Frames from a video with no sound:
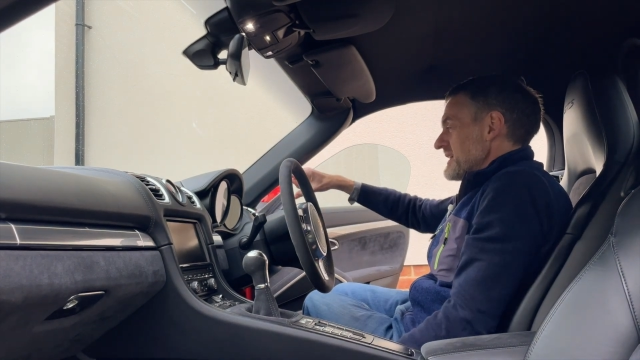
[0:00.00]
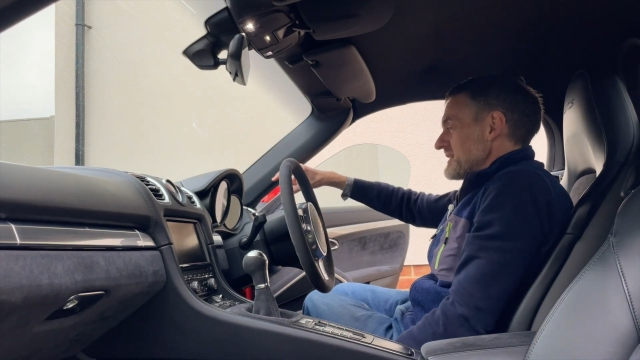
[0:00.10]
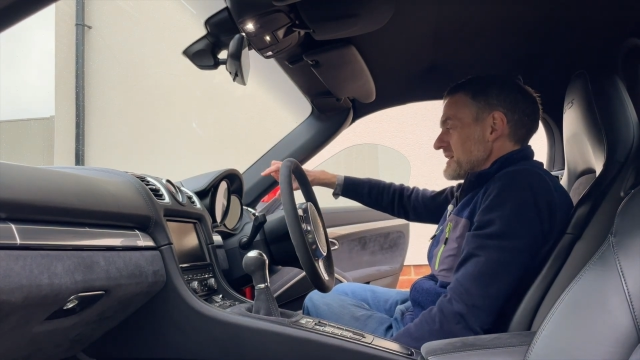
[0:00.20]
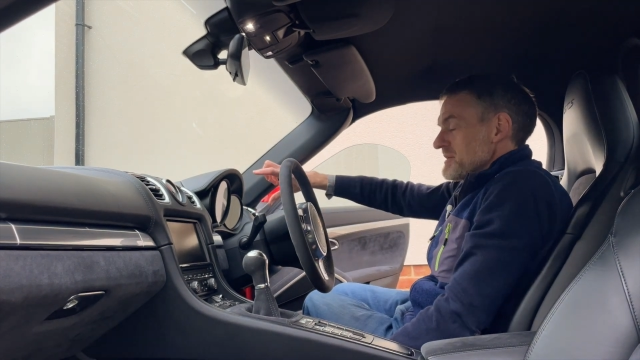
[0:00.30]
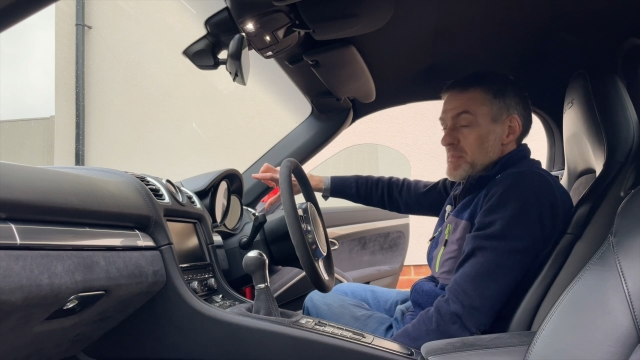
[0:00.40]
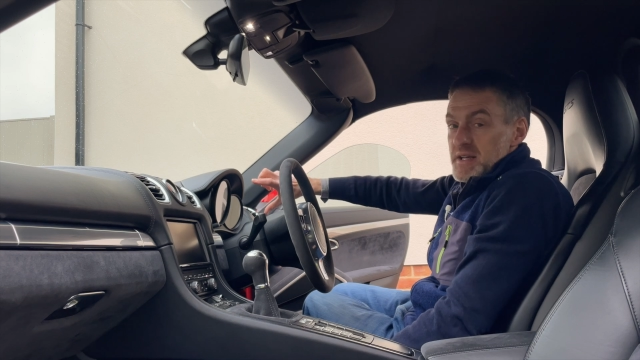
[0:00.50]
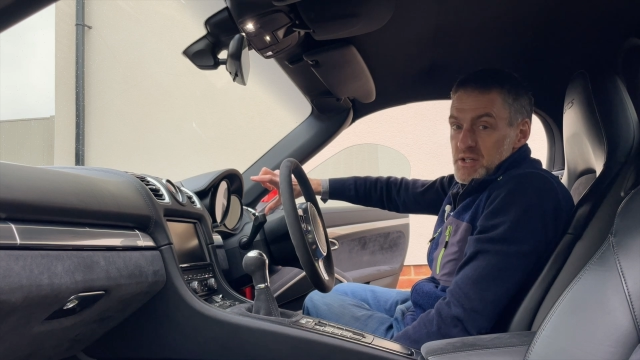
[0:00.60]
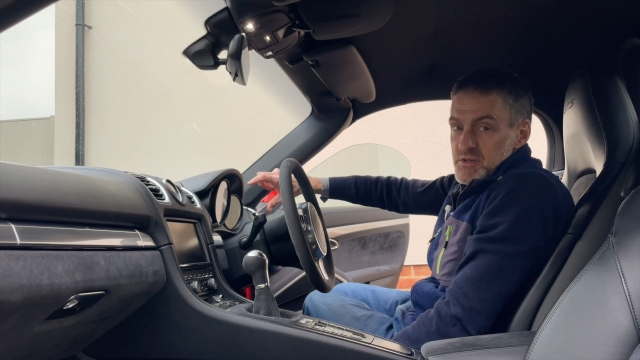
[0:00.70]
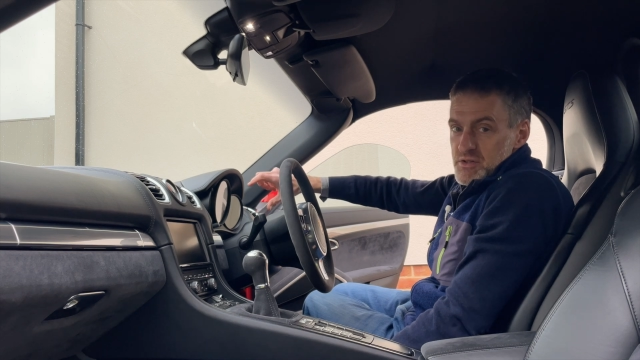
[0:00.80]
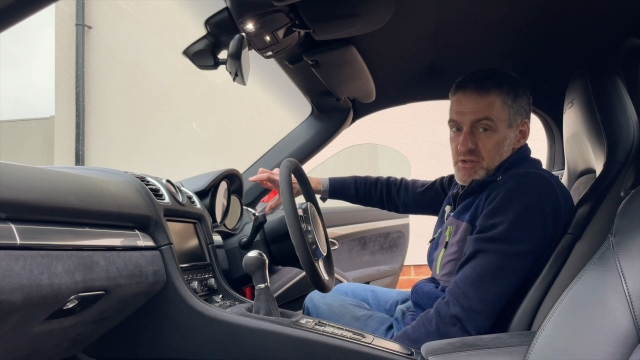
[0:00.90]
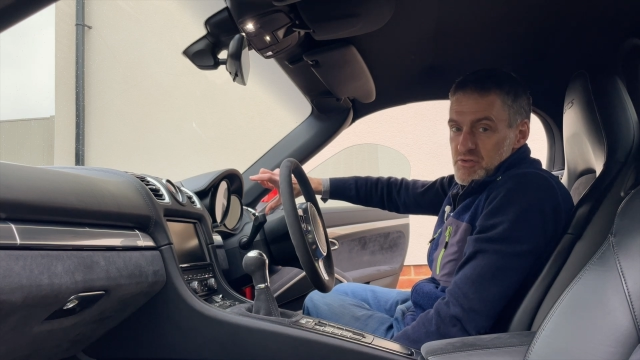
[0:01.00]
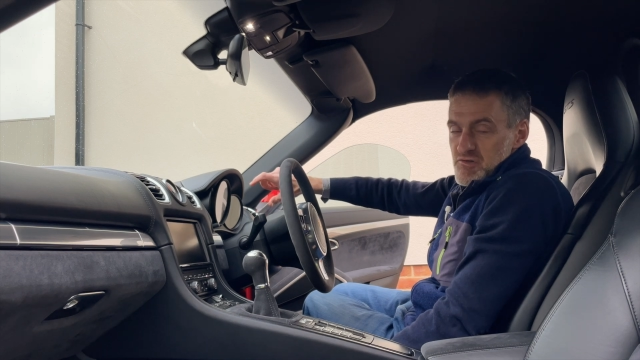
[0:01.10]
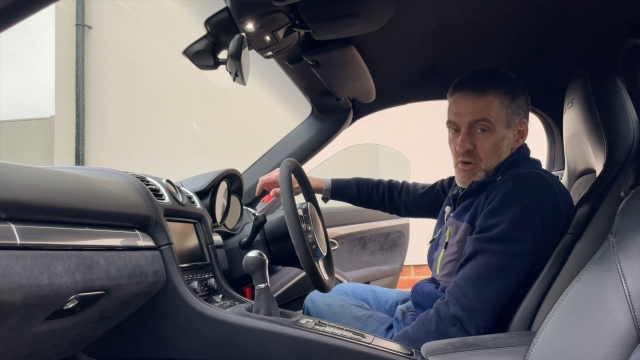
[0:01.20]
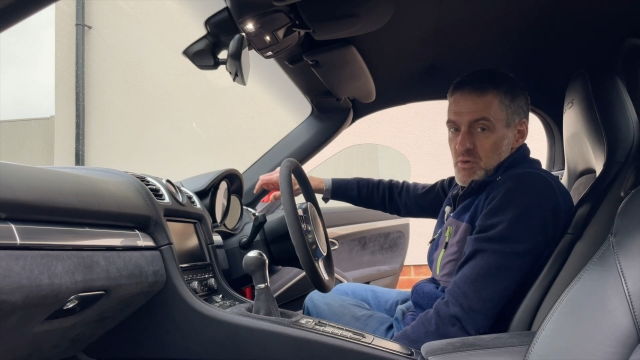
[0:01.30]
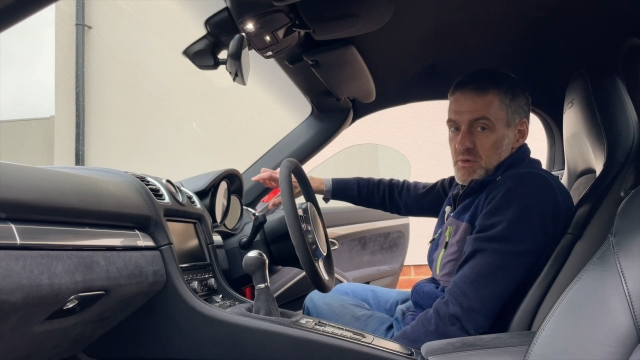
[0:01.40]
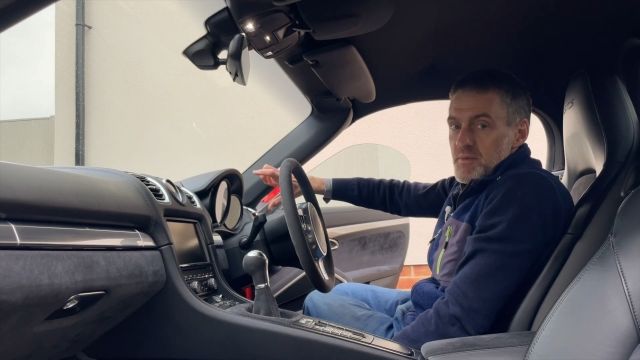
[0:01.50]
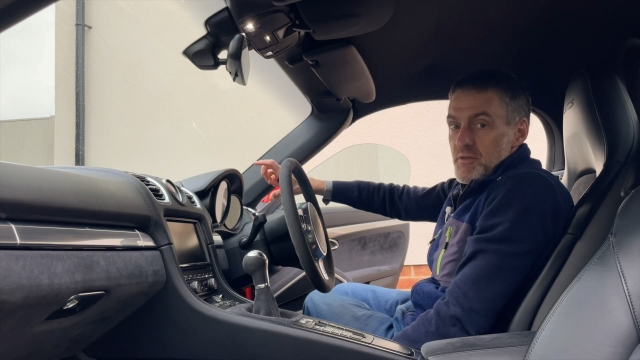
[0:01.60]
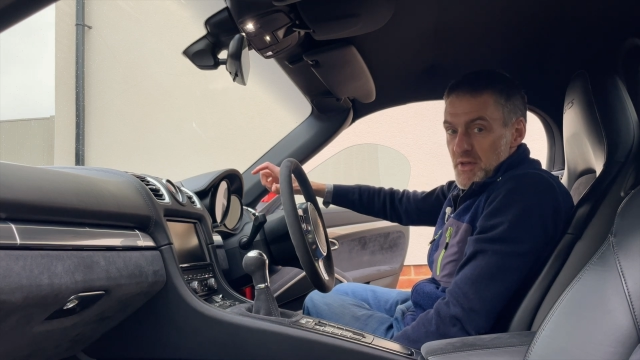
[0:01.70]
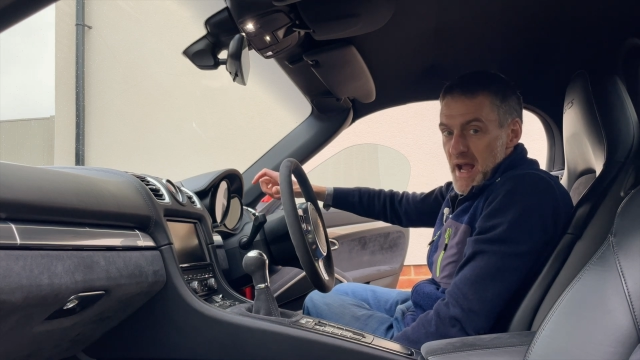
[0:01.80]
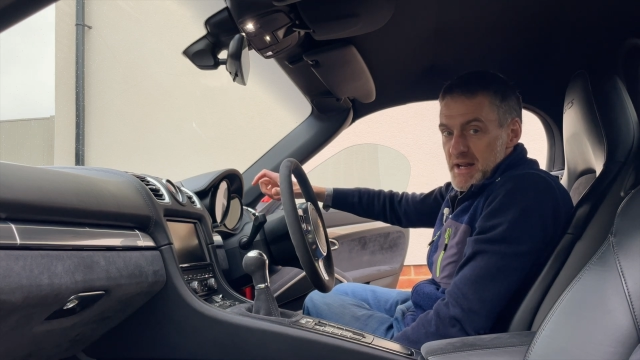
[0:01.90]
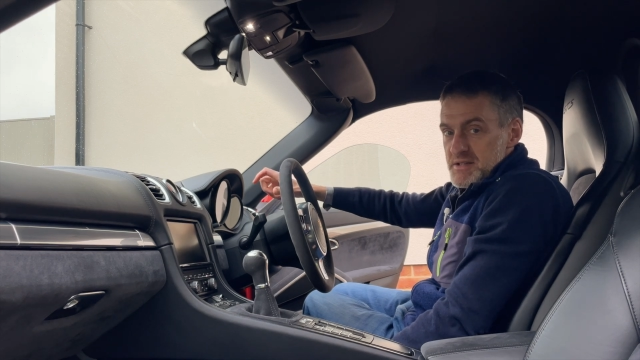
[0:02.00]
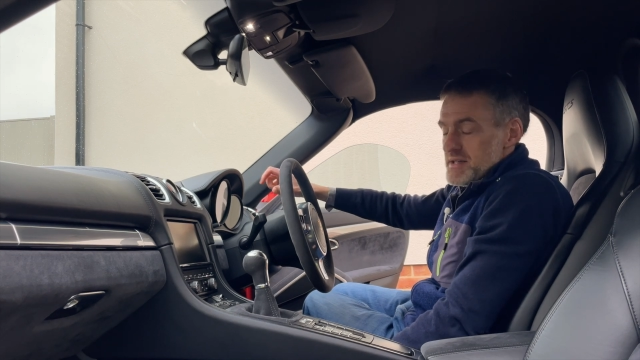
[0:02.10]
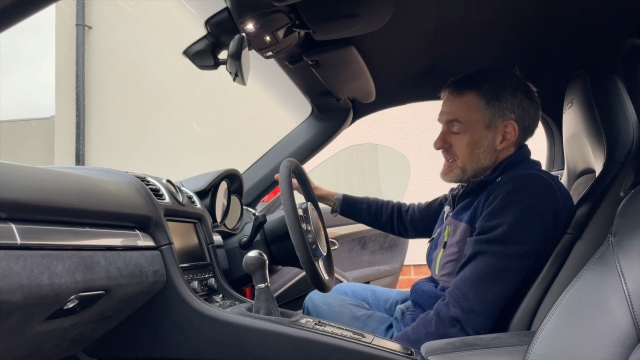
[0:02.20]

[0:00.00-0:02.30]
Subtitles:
and then the menu to control that,